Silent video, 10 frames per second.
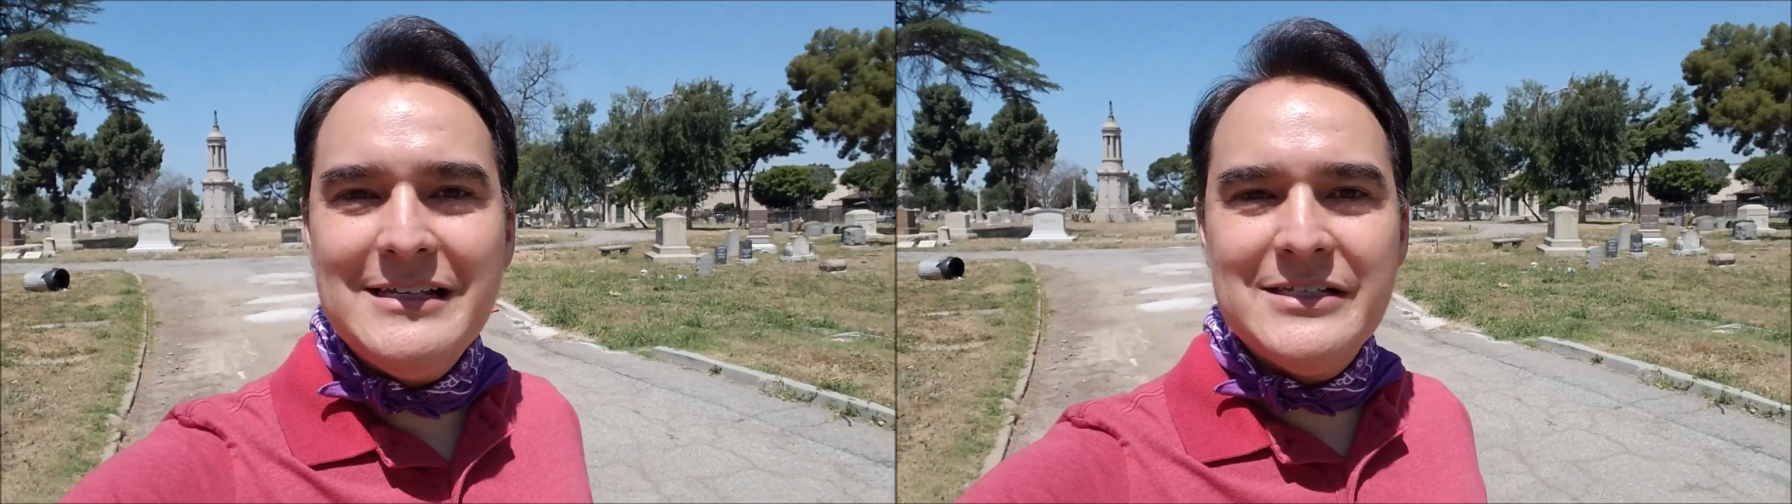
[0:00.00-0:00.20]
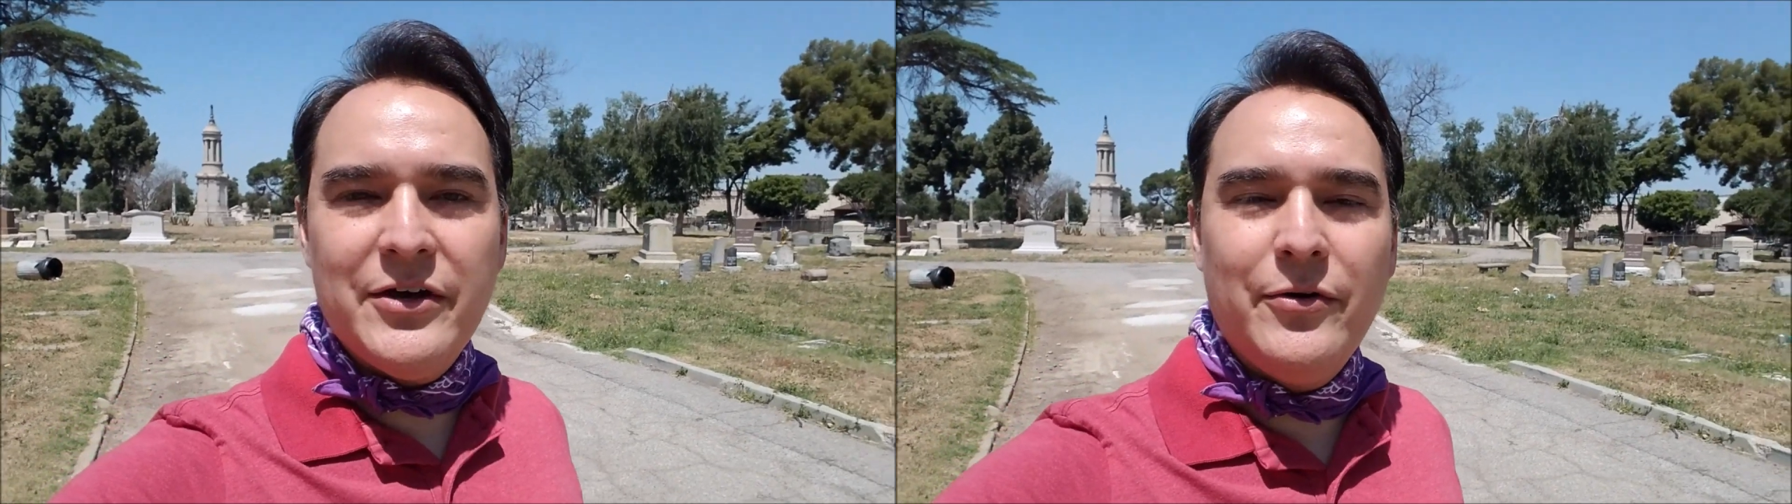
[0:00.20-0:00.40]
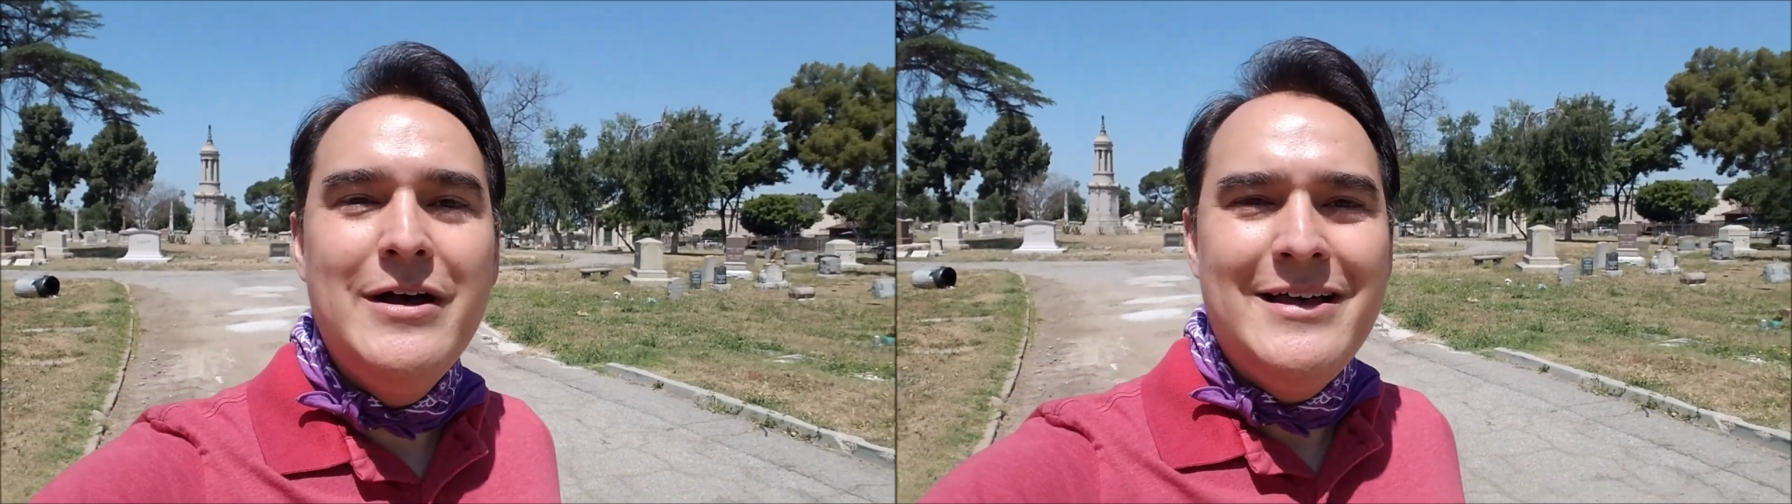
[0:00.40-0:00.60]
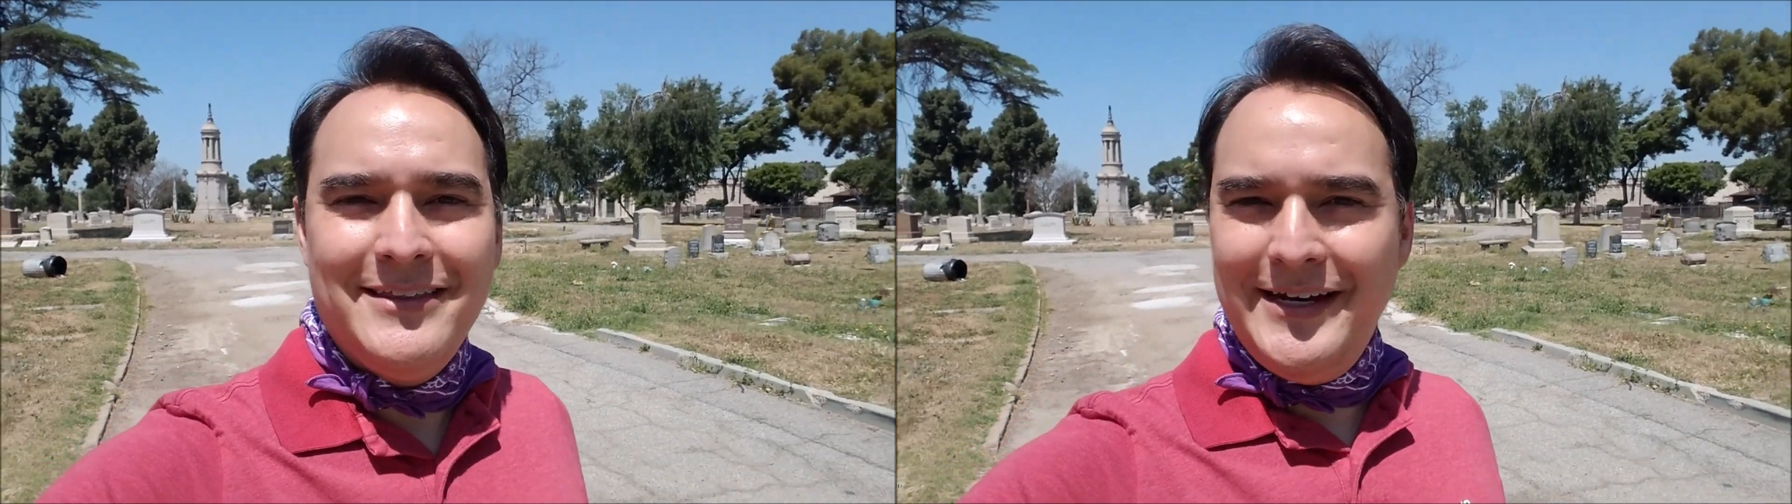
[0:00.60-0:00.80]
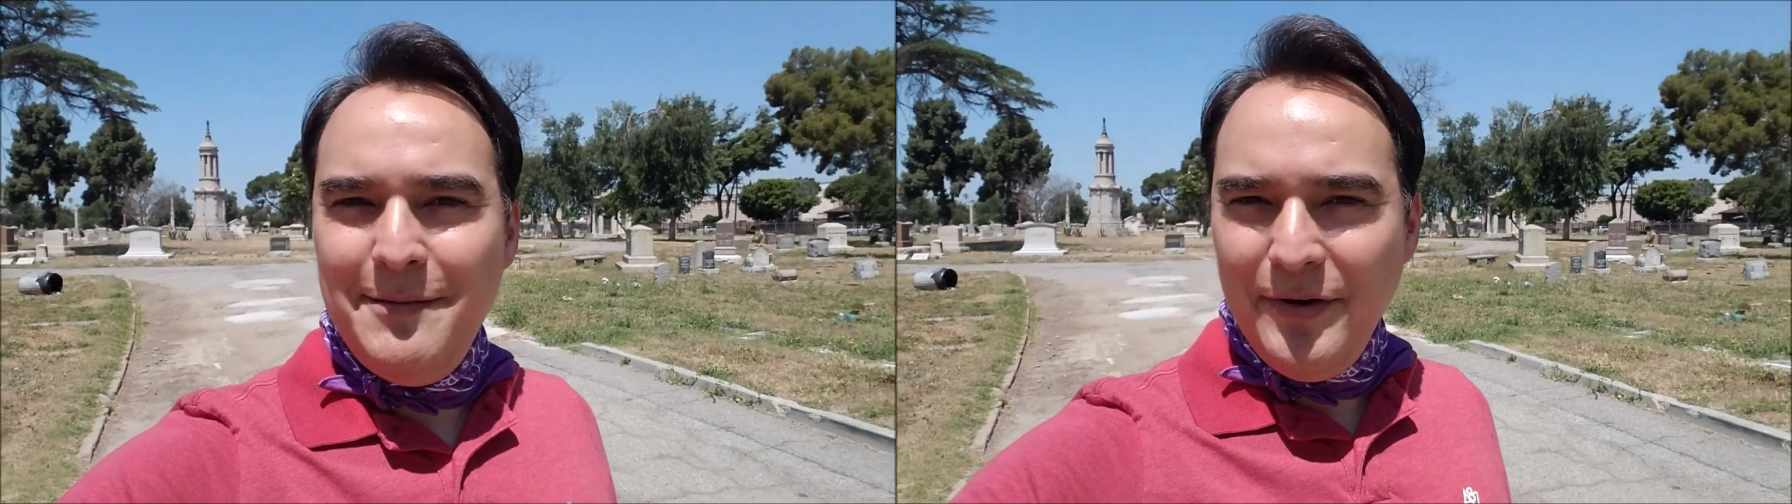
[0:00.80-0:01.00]
so
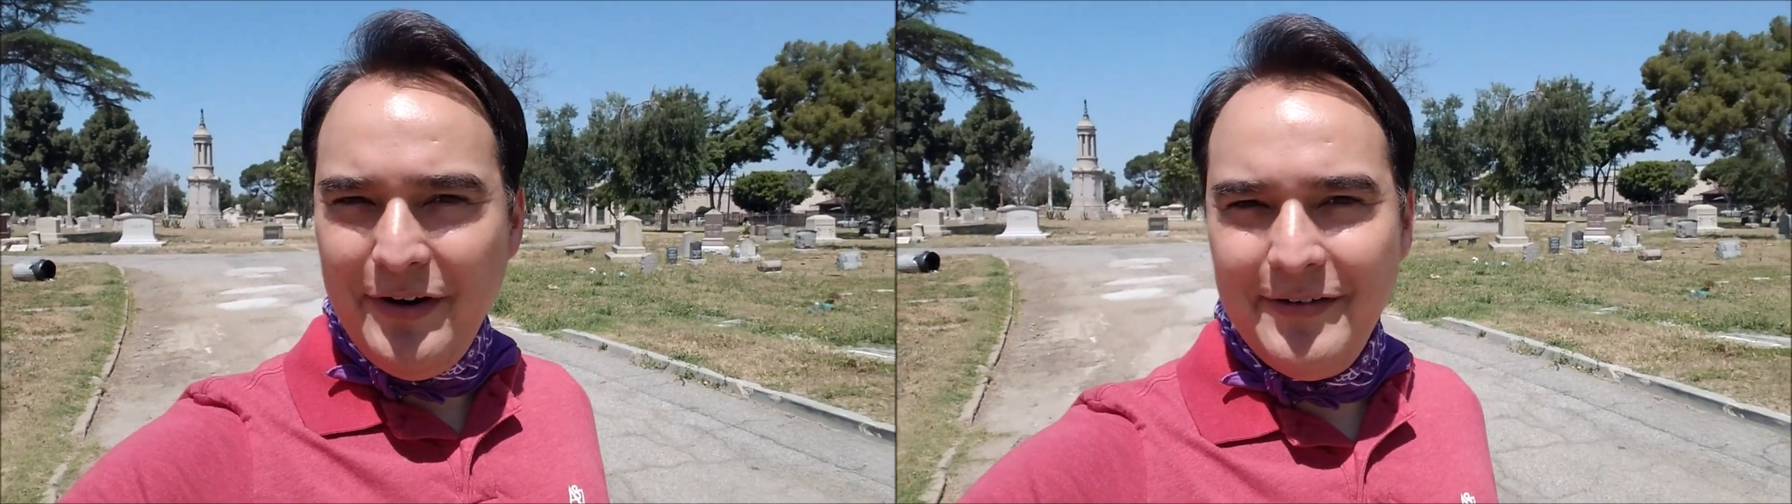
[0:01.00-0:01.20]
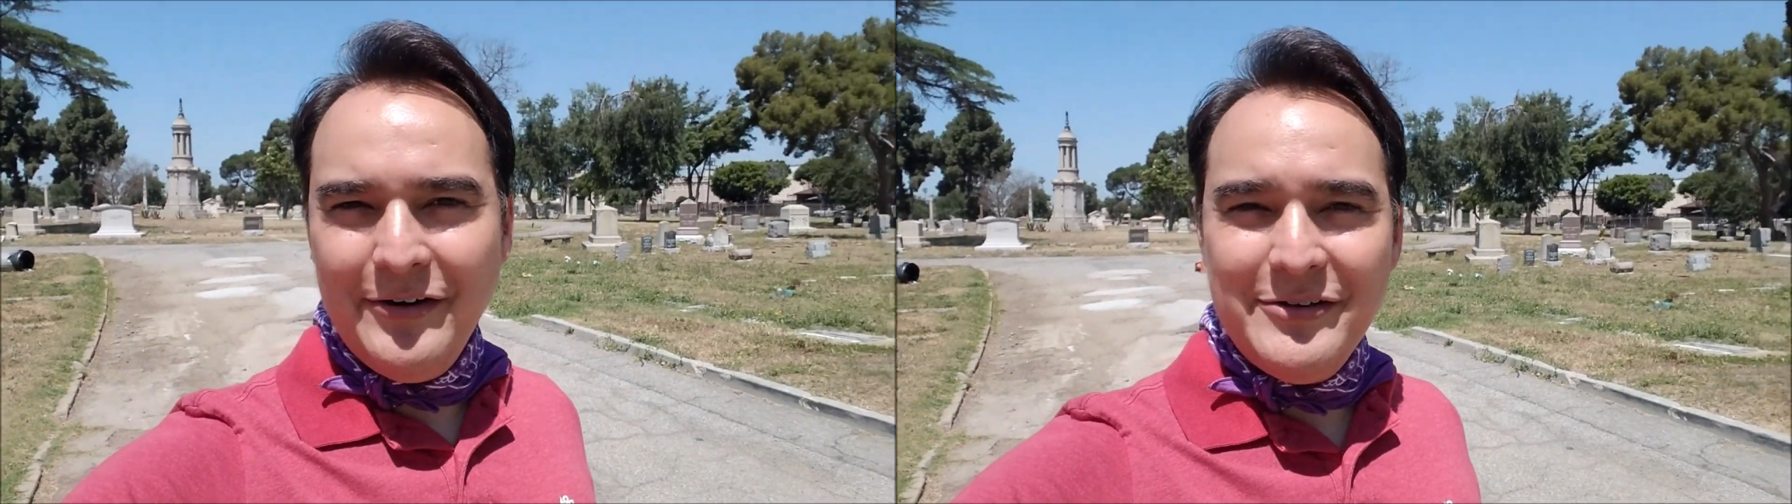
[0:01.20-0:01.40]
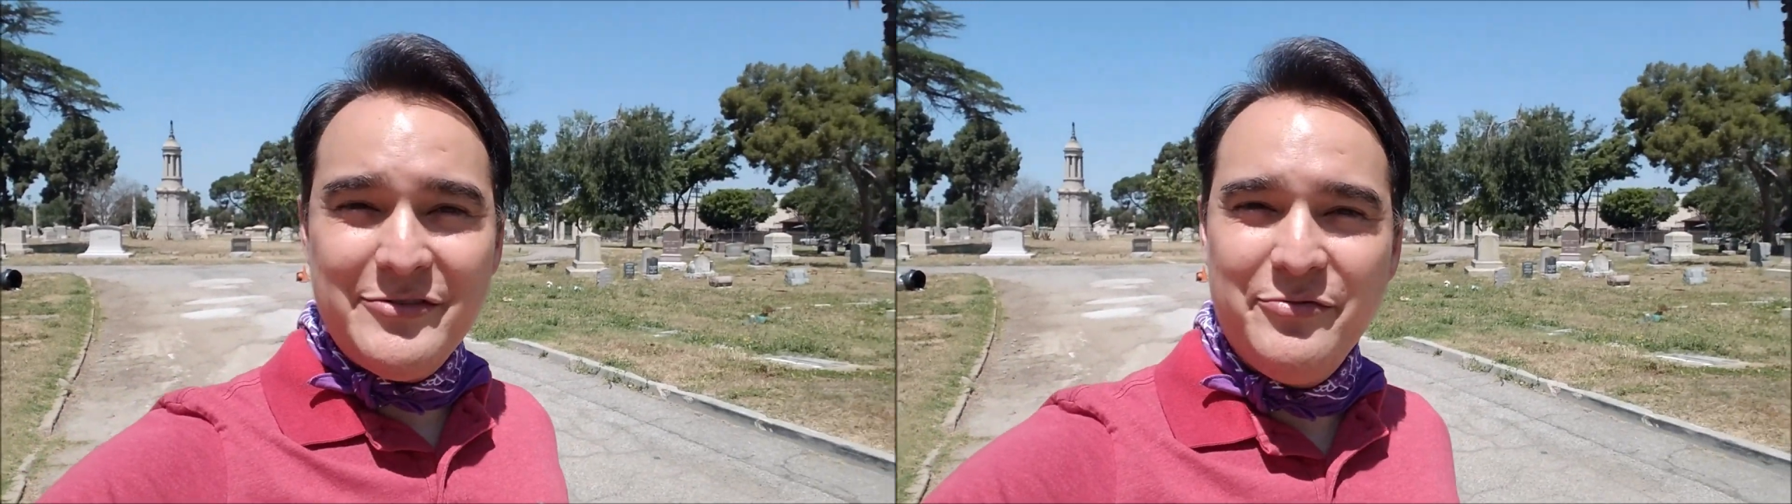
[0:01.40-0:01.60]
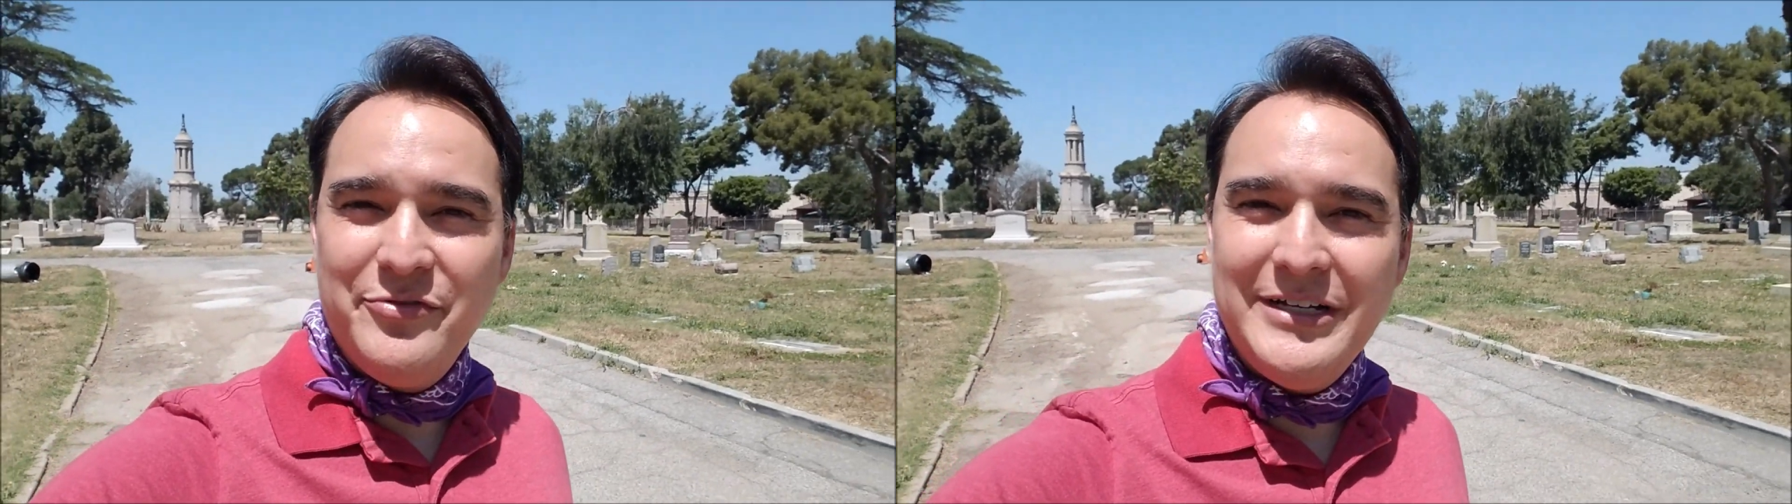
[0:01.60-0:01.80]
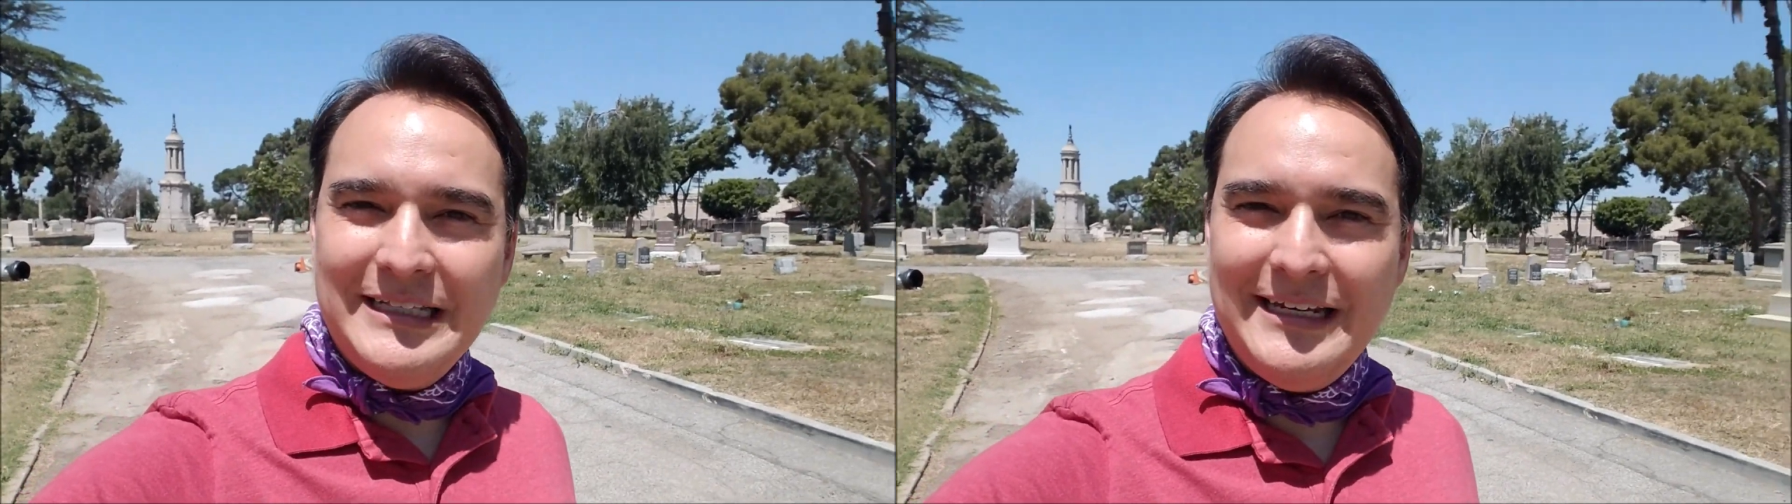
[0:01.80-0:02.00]
the neighborhood around it is
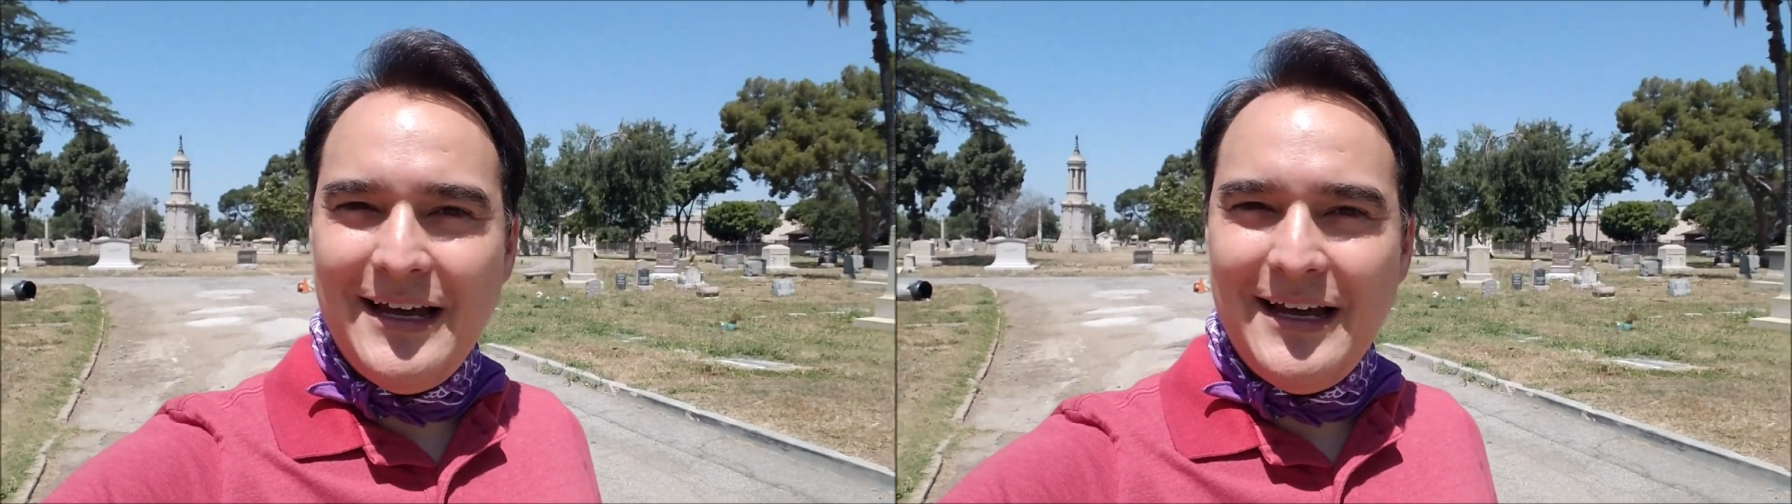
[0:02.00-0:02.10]
really